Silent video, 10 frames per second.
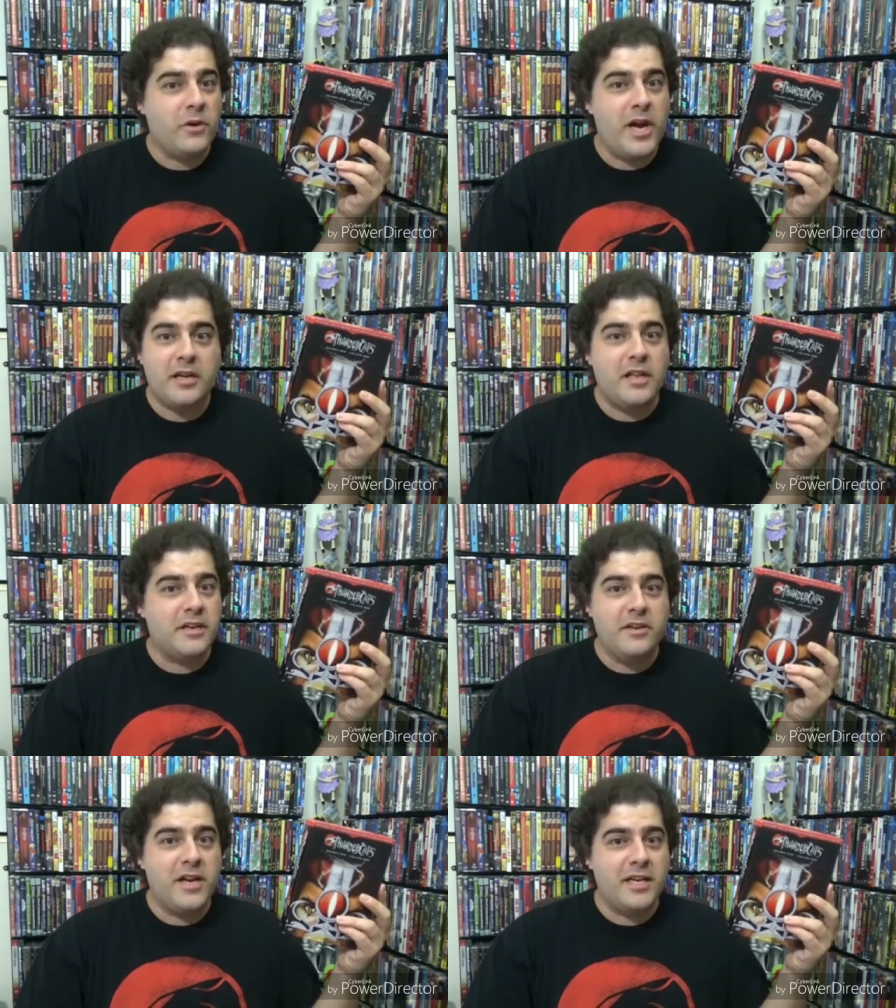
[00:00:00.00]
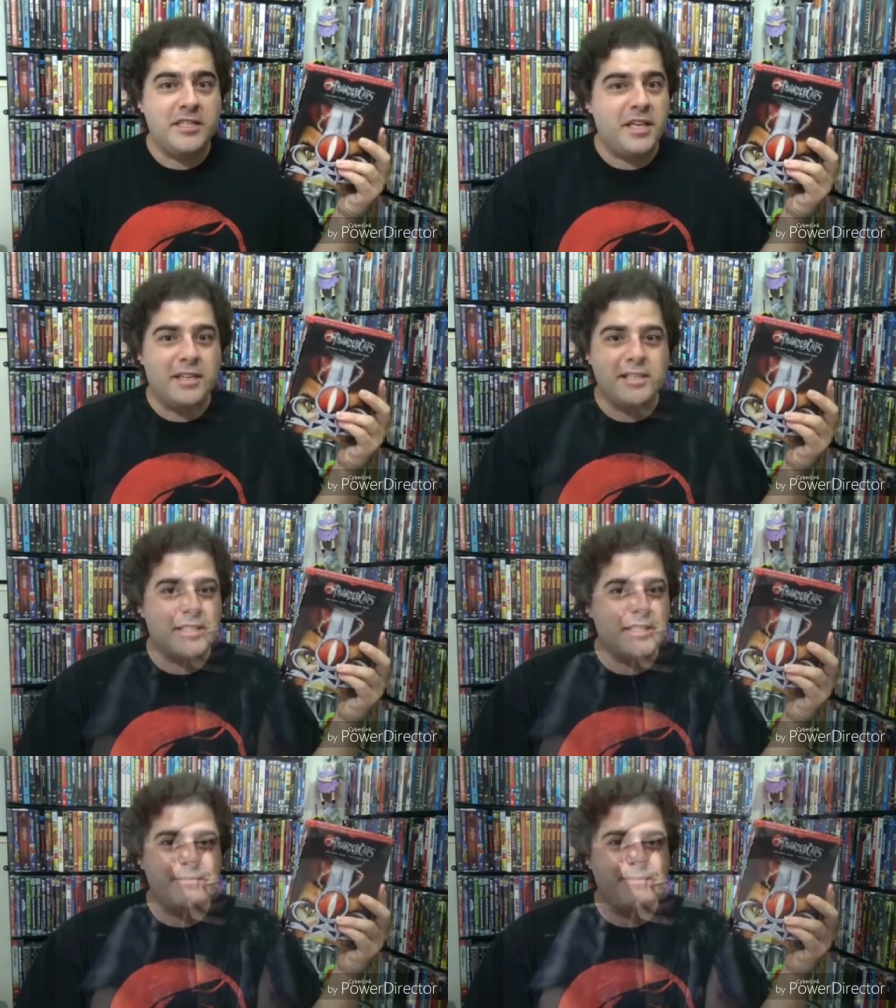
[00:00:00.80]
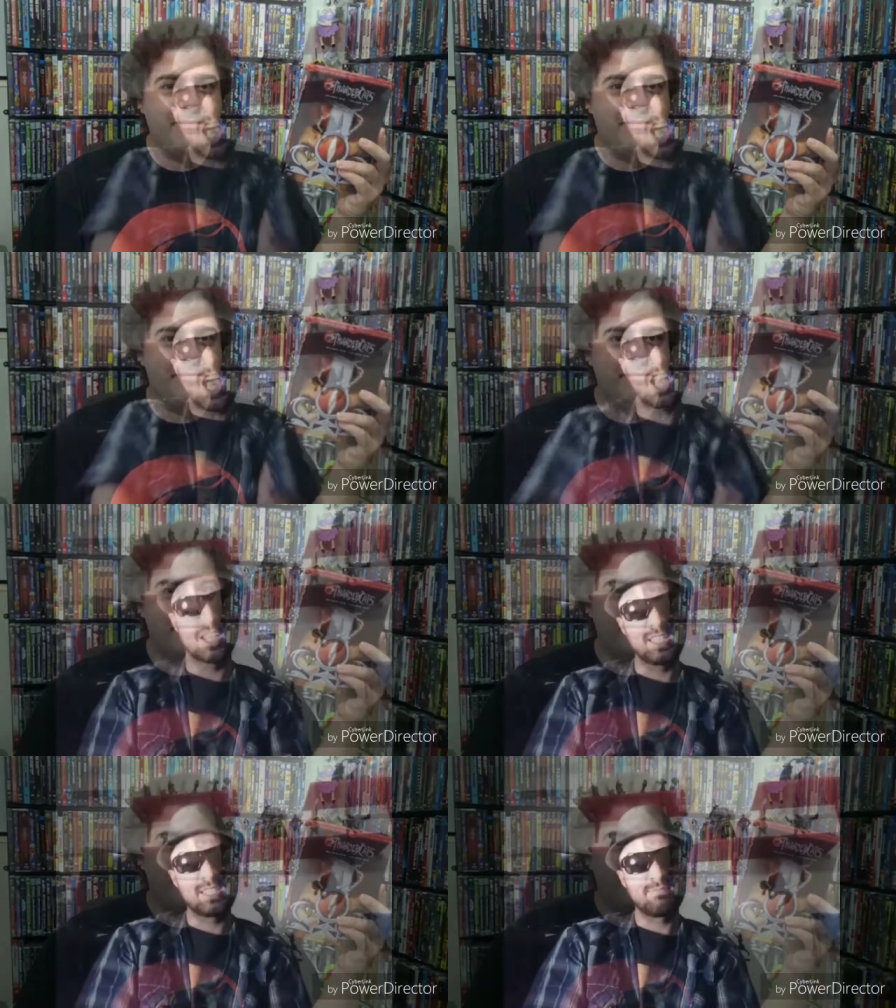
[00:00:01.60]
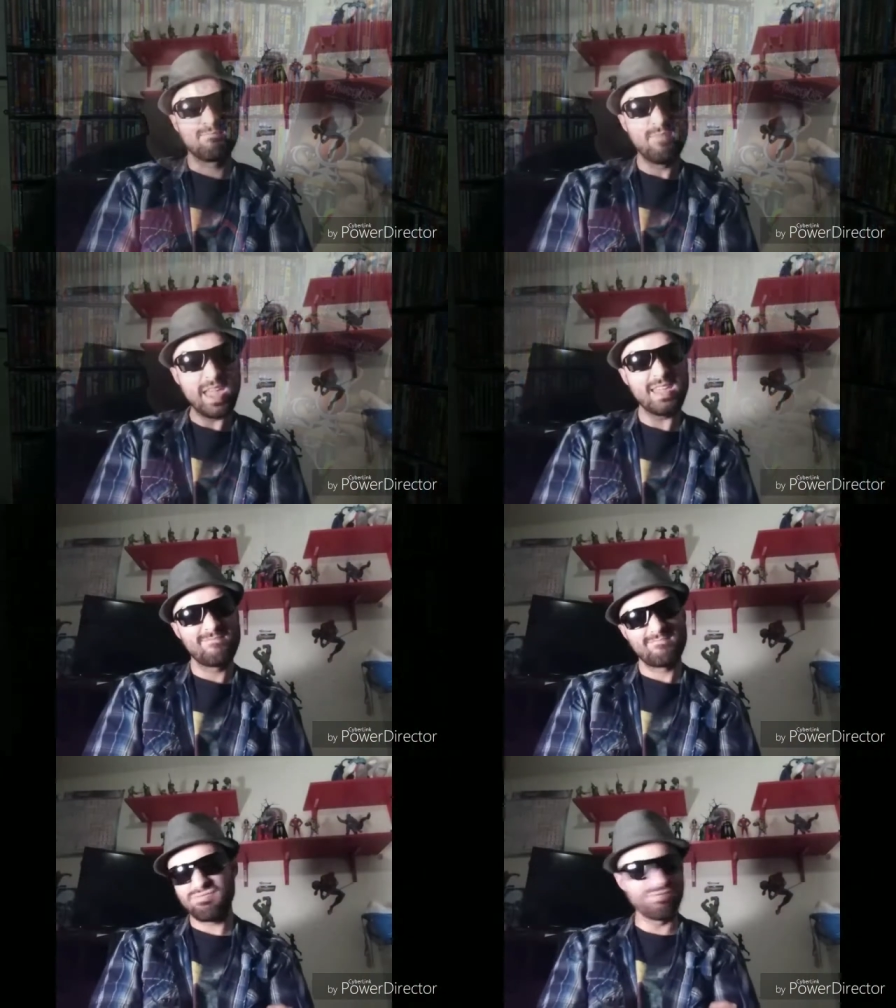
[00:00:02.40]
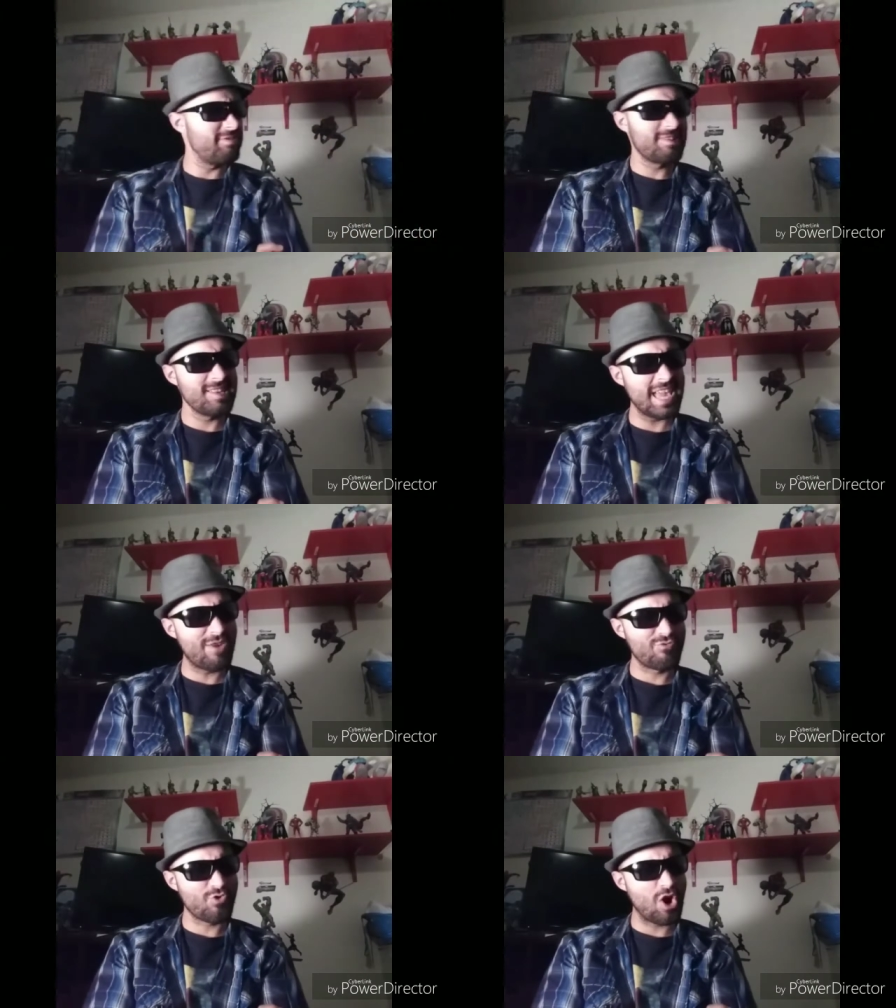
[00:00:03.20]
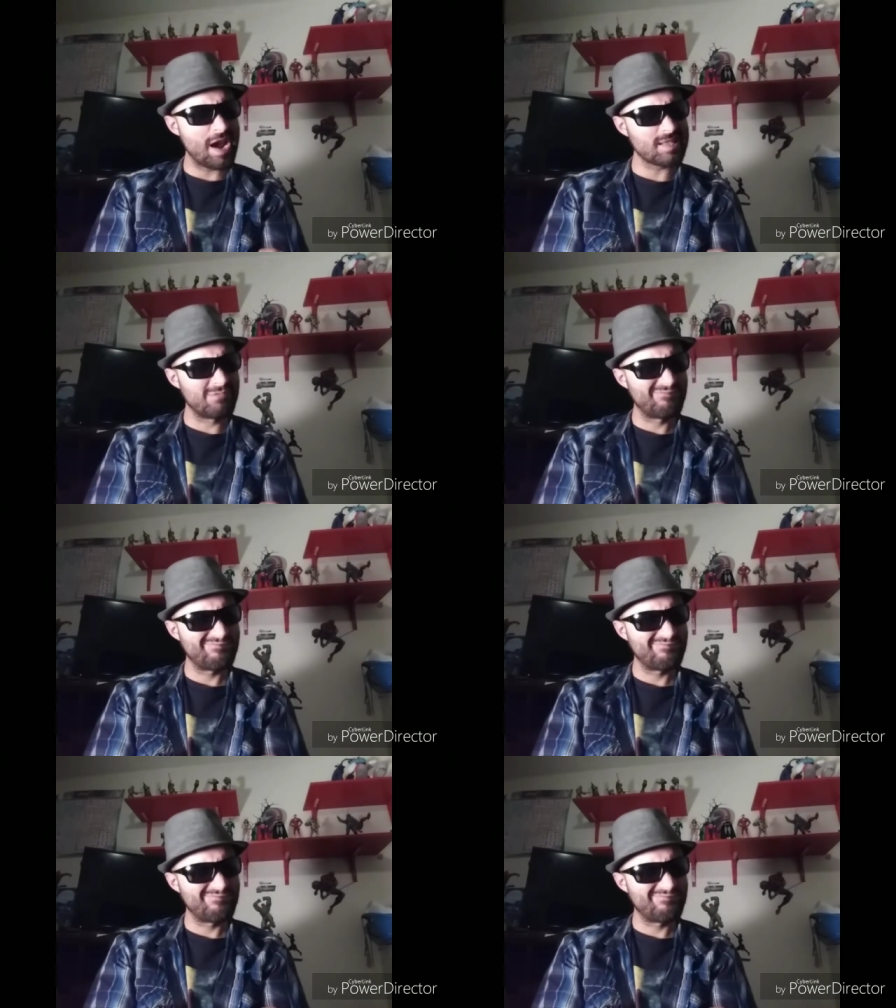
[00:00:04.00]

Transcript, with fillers: Don't act like you're not jealous. Jealous? Me? yeah, right.